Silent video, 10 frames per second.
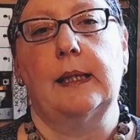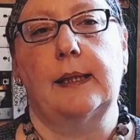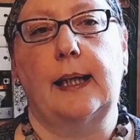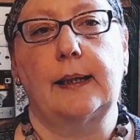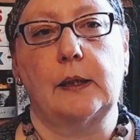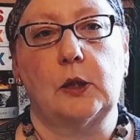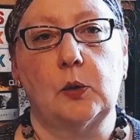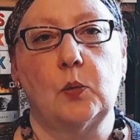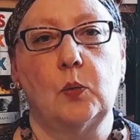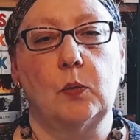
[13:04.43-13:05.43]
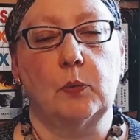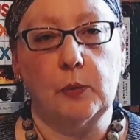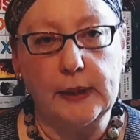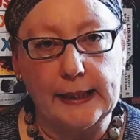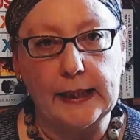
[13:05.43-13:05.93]
that you
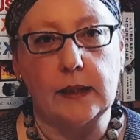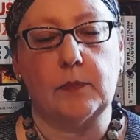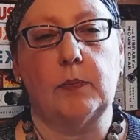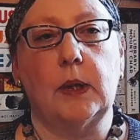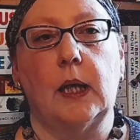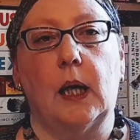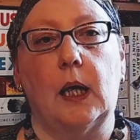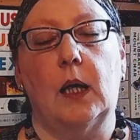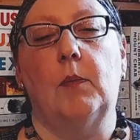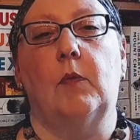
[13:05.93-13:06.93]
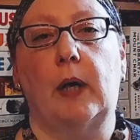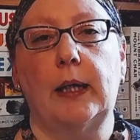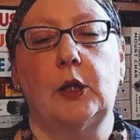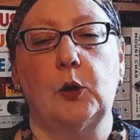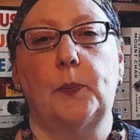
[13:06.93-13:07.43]
read
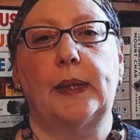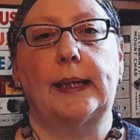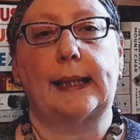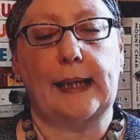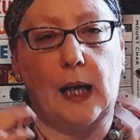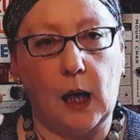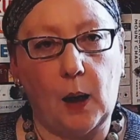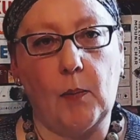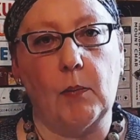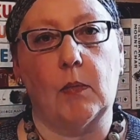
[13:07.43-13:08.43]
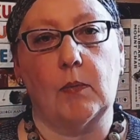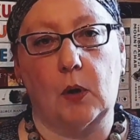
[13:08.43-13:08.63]
while you become